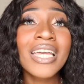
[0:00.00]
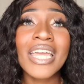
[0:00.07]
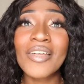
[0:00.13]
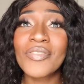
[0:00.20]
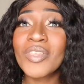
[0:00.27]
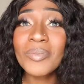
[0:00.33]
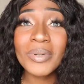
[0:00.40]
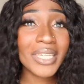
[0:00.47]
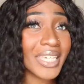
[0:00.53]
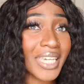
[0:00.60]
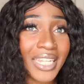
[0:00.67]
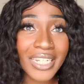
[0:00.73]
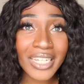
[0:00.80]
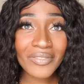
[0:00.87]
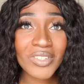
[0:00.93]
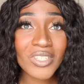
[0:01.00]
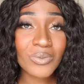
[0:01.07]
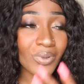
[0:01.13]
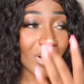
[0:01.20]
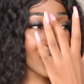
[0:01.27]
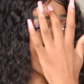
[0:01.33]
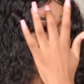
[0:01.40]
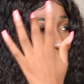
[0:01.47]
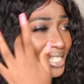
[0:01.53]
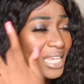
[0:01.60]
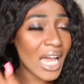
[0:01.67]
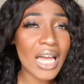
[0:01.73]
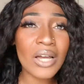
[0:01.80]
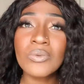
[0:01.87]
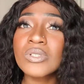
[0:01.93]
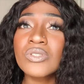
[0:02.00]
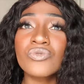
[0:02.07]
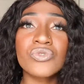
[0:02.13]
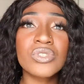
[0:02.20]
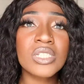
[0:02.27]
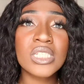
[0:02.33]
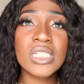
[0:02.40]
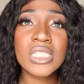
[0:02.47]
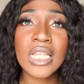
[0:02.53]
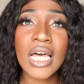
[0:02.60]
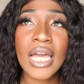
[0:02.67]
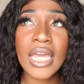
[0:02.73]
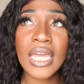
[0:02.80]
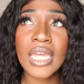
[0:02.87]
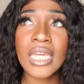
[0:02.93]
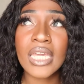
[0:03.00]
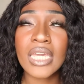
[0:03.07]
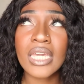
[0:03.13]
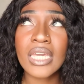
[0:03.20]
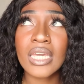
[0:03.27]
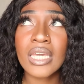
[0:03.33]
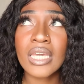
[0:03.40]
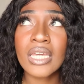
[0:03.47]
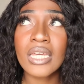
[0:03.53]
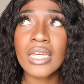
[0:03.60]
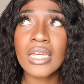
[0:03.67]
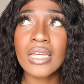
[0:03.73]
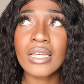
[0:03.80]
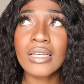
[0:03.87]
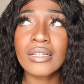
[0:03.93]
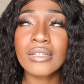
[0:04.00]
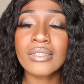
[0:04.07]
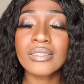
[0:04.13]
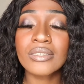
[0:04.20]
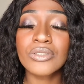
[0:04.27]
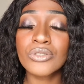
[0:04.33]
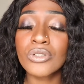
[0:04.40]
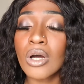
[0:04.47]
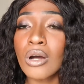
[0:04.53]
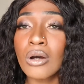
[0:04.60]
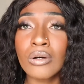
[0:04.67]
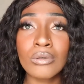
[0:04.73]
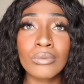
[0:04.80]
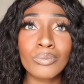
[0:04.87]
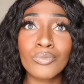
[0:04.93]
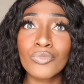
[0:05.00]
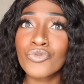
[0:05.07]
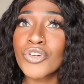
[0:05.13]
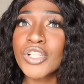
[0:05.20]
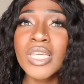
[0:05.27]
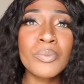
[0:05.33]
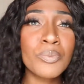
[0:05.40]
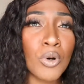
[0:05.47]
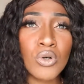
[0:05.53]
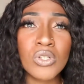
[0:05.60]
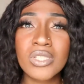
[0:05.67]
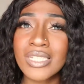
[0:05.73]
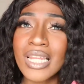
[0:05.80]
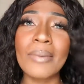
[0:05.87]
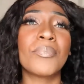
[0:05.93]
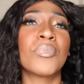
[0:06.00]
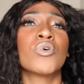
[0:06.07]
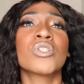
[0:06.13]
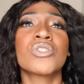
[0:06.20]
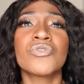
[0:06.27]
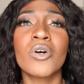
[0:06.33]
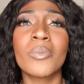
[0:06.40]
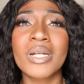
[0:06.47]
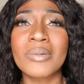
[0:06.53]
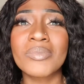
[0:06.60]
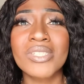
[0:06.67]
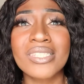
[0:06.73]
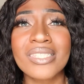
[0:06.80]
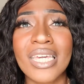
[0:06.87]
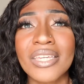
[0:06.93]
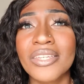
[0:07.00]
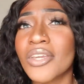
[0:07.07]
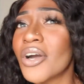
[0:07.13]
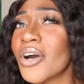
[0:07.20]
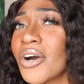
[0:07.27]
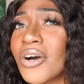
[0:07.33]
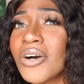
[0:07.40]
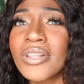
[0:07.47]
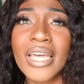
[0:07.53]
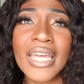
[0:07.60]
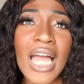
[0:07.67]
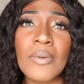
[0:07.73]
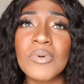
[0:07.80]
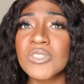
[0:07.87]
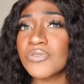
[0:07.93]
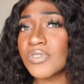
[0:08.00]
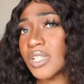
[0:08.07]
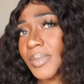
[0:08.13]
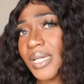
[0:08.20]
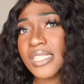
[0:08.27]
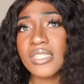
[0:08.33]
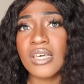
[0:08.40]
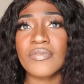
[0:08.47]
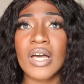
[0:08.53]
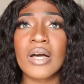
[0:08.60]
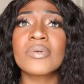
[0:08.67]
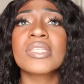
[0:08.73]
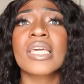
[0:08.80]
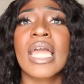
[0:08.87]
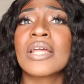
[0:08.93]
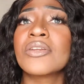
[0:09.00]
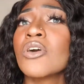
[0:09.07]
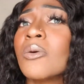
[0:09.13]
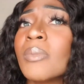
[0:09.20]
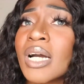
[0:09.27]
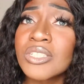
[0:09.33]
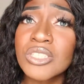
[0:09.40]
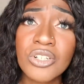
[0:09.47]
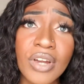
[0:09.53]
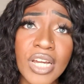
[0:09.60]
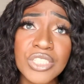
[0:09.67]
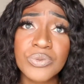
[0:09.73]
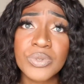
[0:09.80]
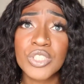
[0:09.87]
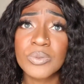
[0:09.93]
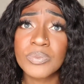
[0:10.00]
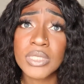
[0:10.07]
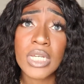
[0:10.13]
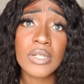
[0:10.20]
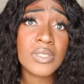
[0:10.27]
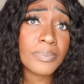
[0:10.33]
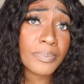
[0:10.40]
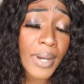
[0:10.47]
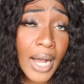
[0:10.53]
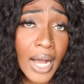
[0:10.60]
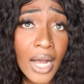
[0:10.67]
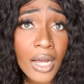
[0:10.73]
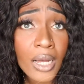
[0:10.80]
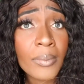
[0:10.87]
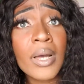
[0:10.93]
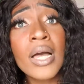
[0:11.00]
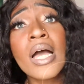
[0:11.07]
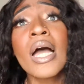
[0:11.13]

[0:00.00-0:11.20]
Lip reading: In the beginning of this process, I was really like, you know, really not boastful, but I'm just like, yo, like, I was feeling myself. I was like, I know my undergraduate GPA is bomb.